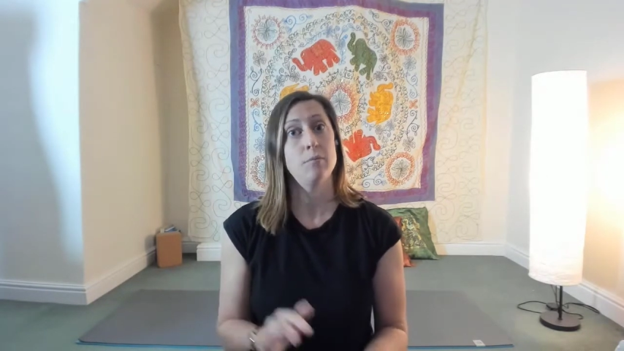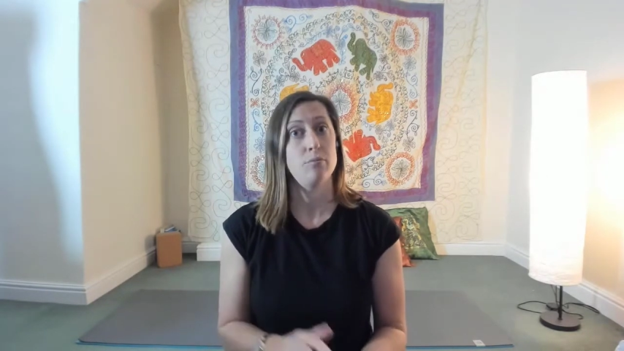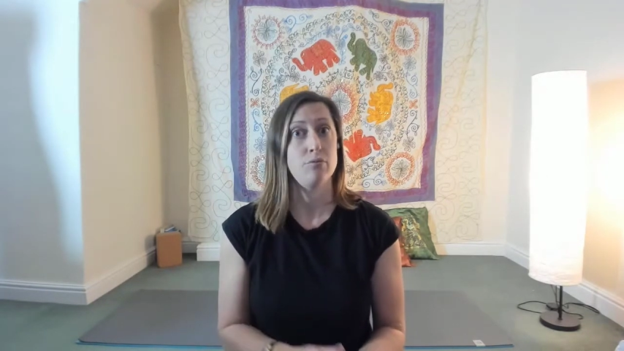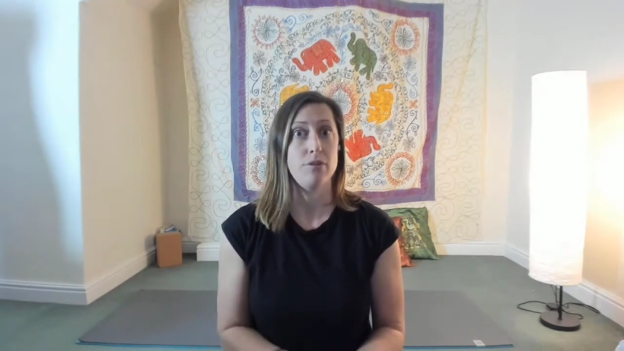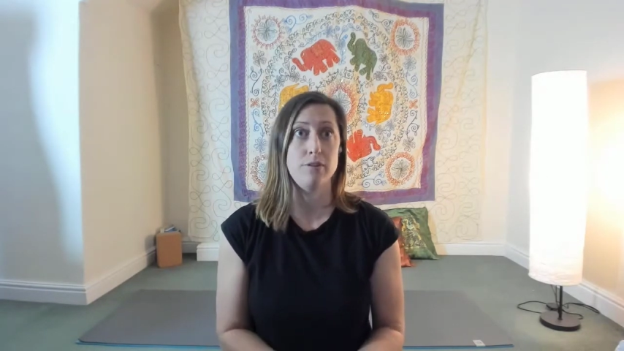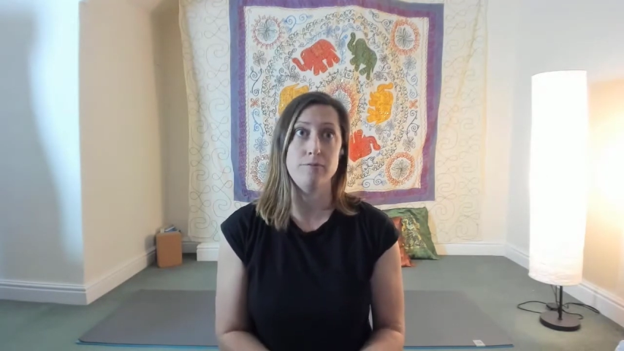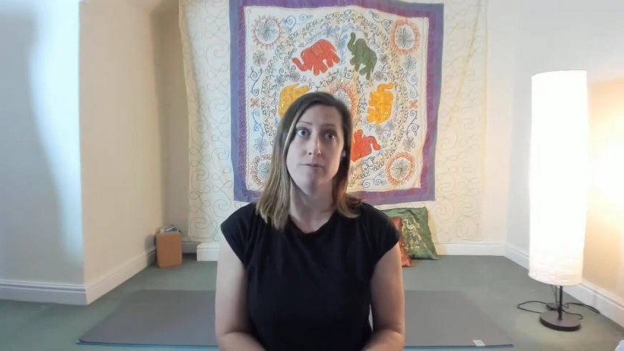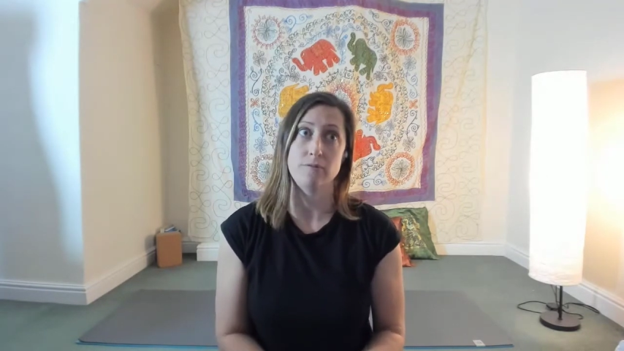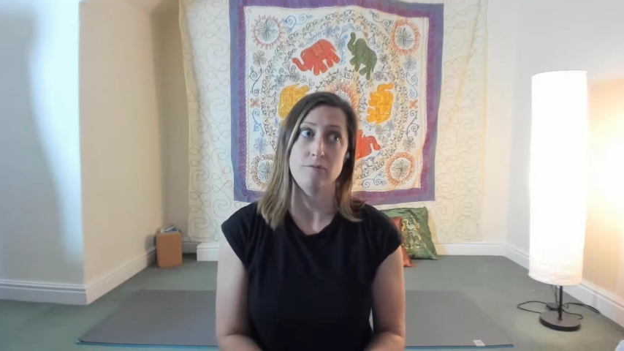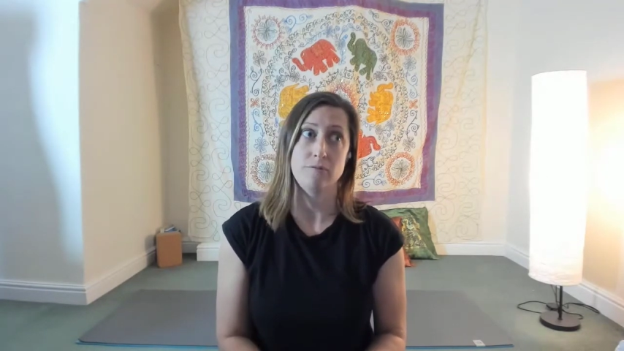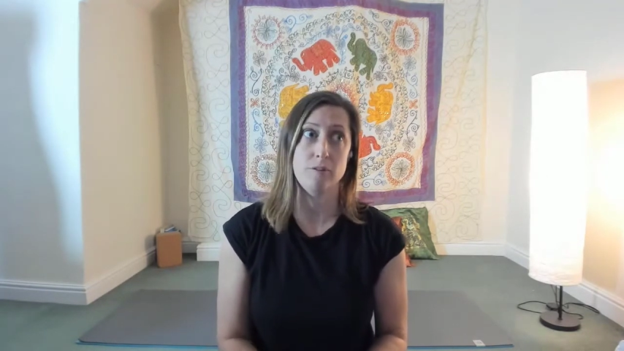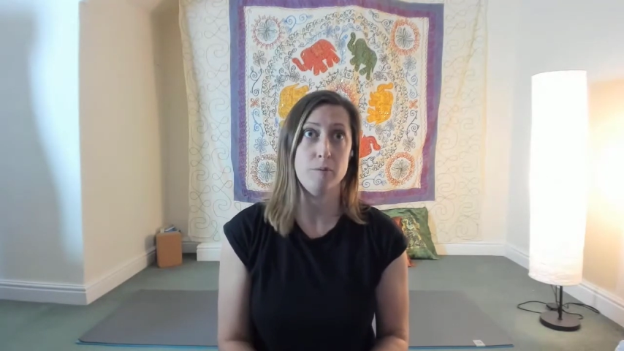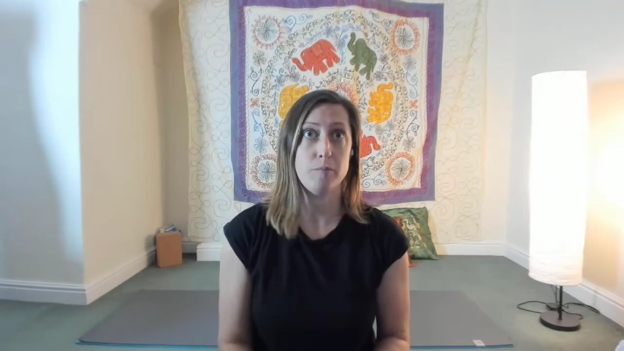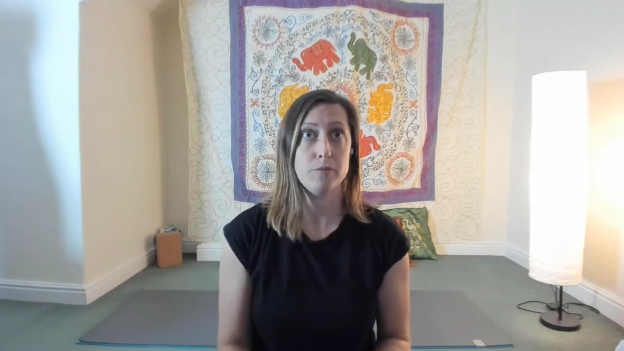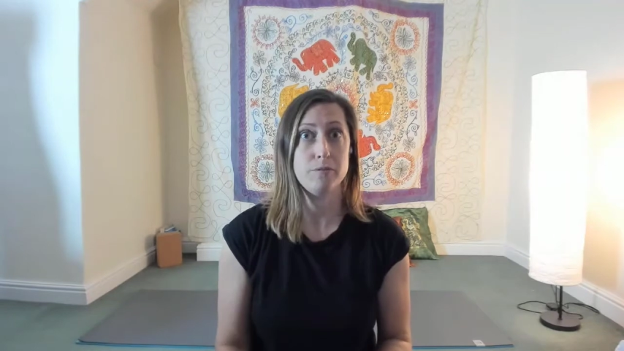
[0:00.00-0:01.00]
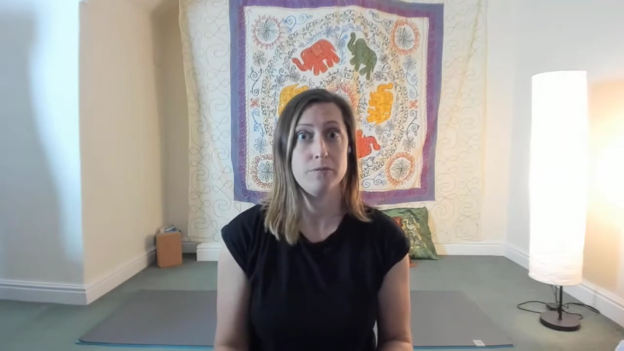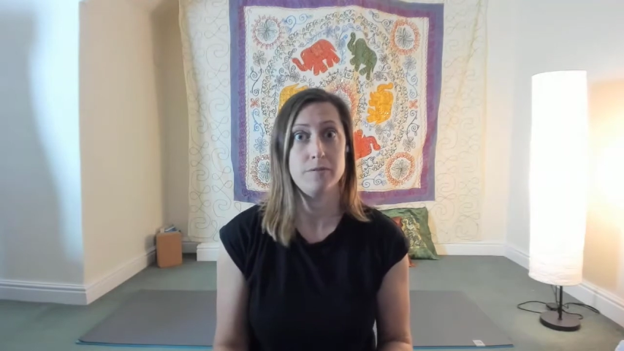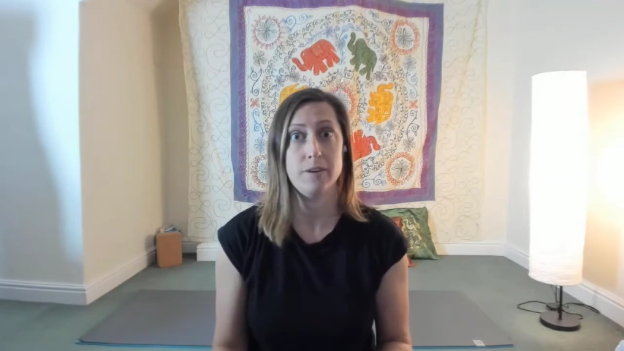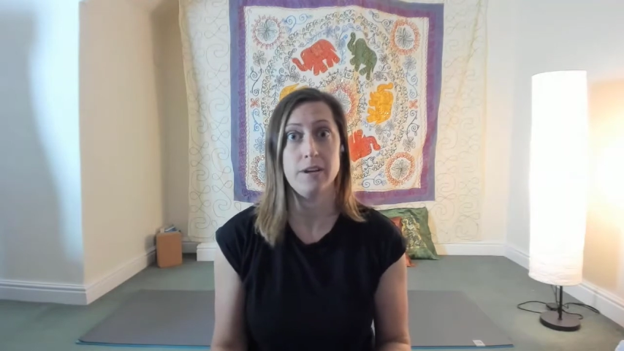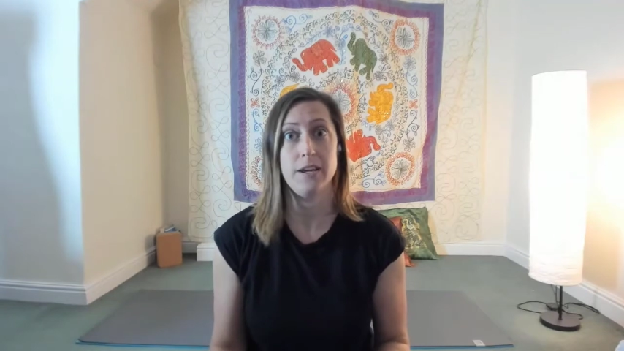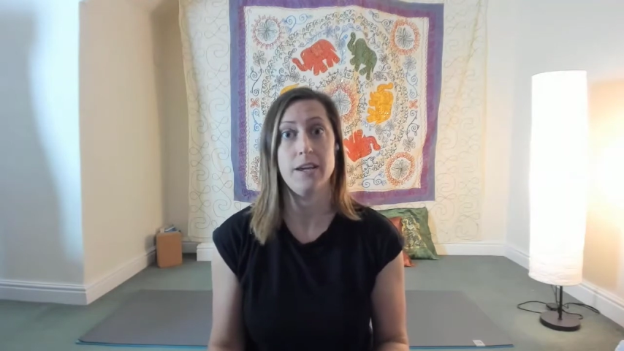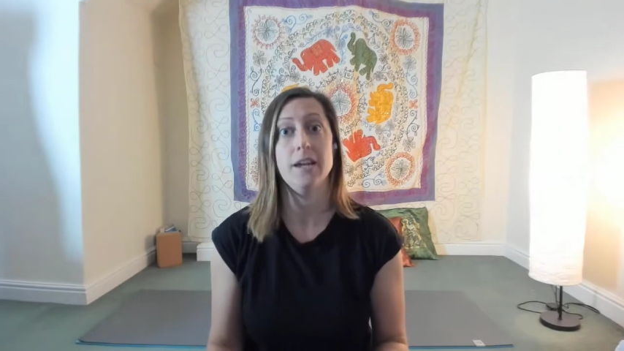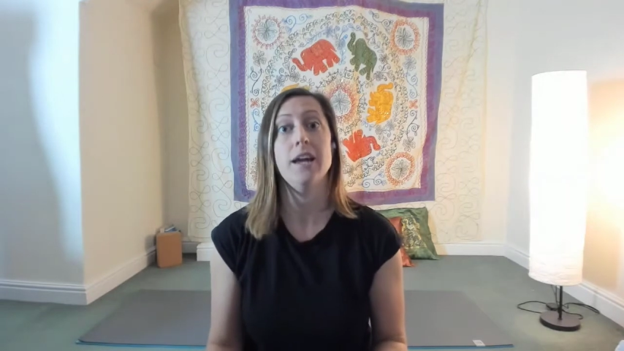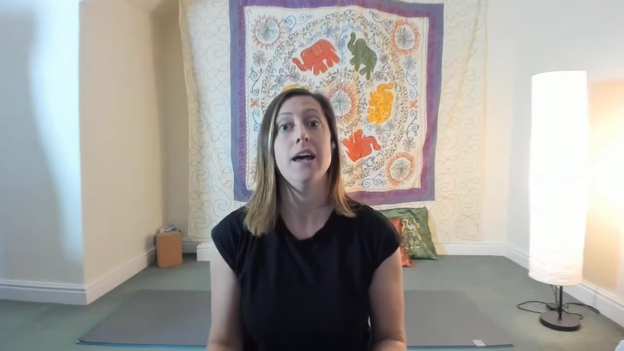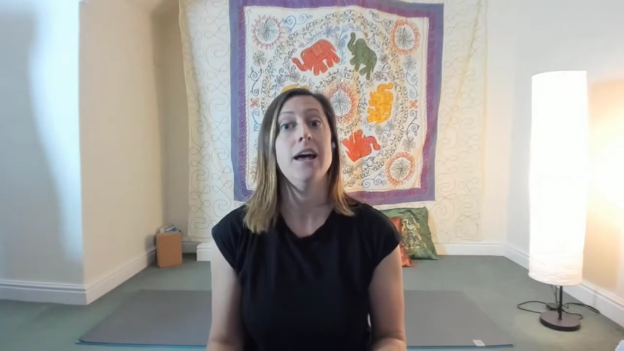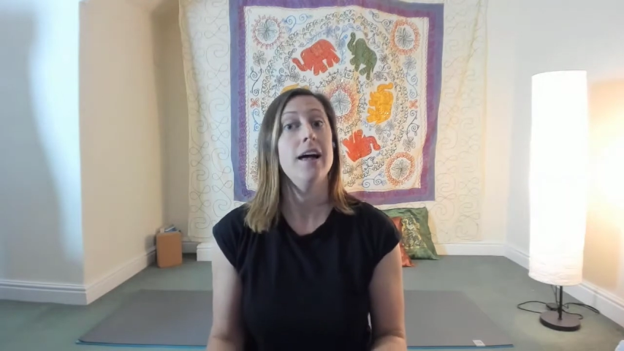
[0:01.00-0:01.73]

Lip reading: peripheral neuropathy,